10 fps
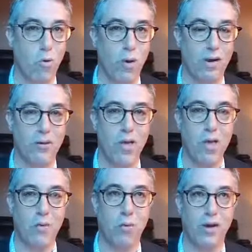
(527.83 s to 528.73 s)
What if,
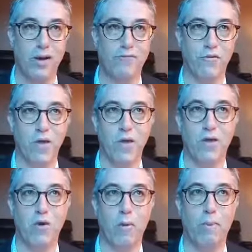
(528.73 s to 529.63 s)
what if
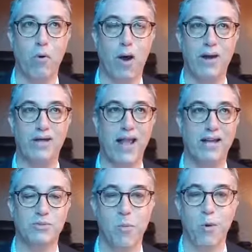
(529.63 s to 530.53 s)
your product
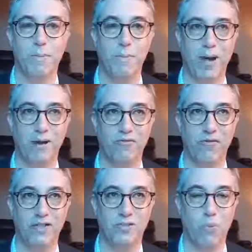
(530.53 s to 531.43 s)
has more
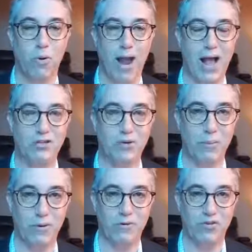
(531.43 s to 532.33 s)
benefits, more
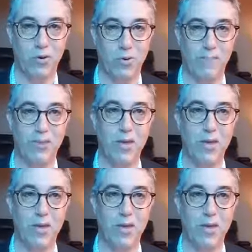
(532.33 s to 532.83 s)
attributes to it?